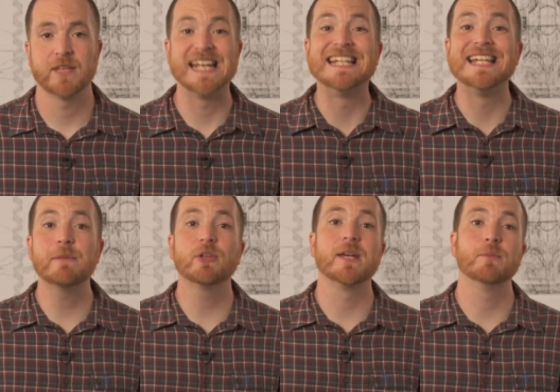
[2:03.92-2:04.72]
It
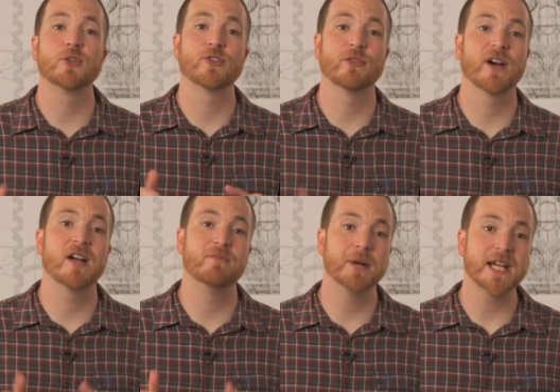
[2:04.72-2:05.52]
enabled him to
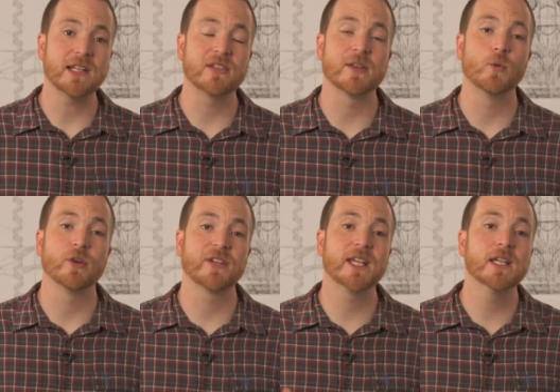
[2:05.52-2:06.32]
survive bites that would
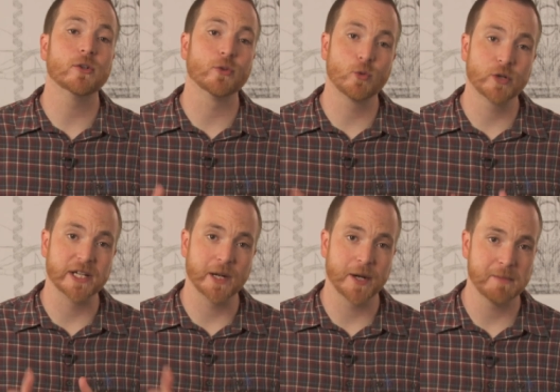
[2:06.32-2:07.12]
have killed
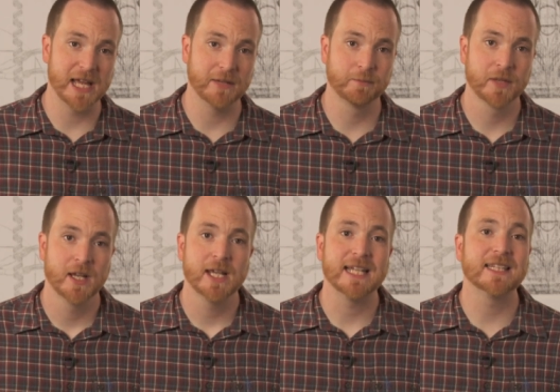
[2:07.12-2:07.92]
ordinary men.
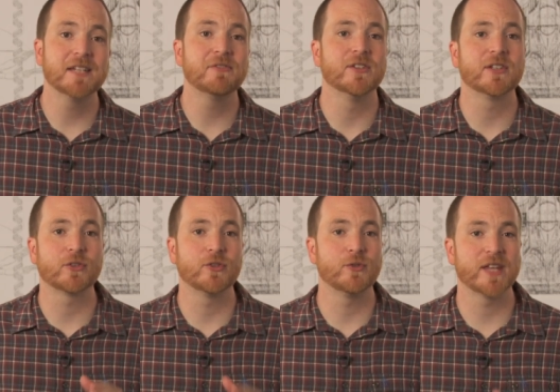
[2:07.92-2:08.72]
He lived until
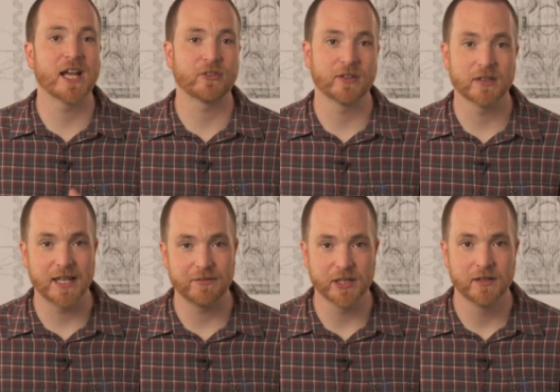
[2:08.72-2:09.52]
two thousand
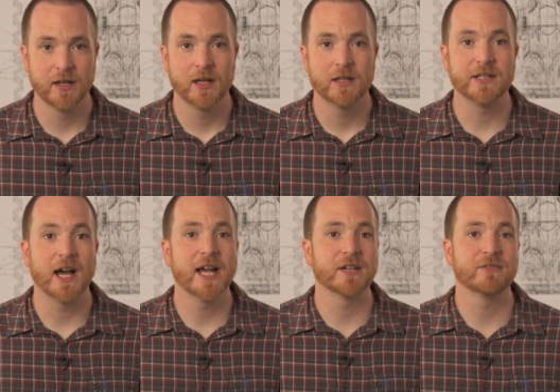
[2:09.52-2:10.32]
eleven,
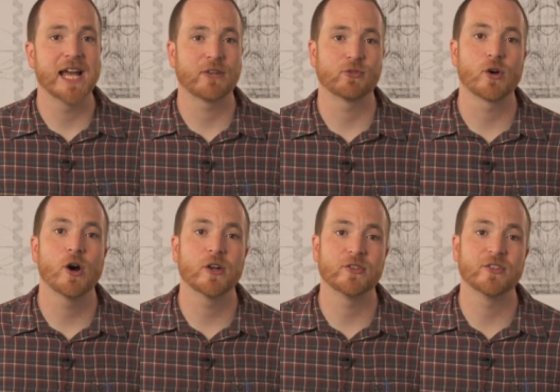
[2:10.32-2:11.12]
dying of natural
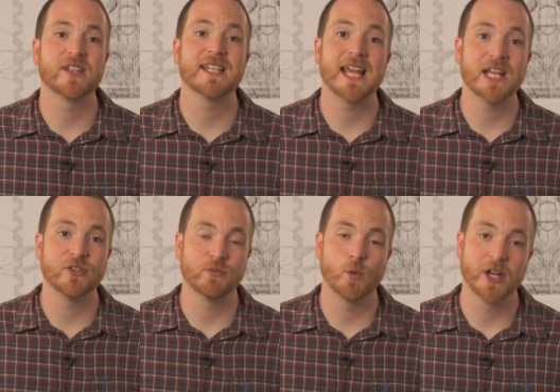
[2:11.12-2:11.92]
causes at the
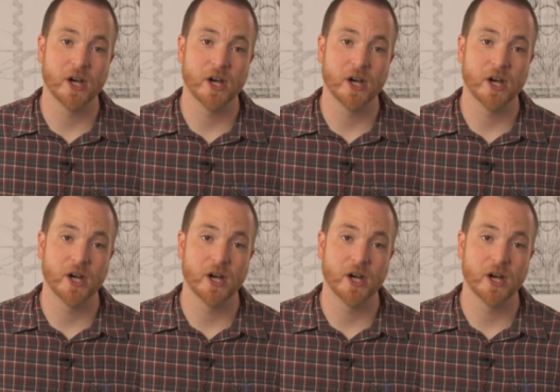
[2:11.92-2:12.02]
age of one